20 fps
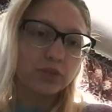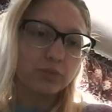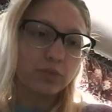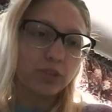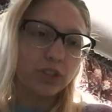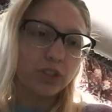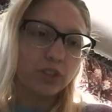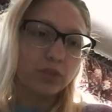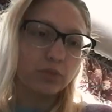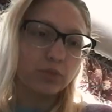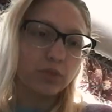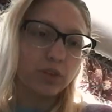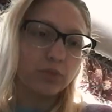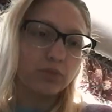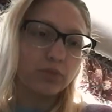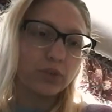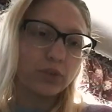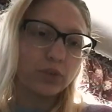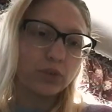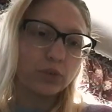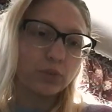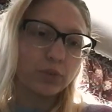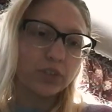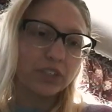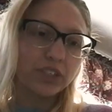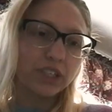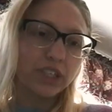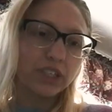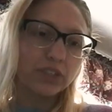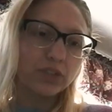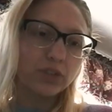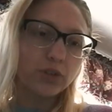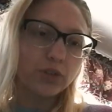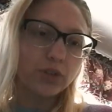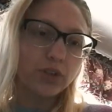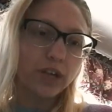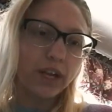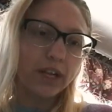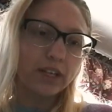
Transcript: to be reviewed was entered,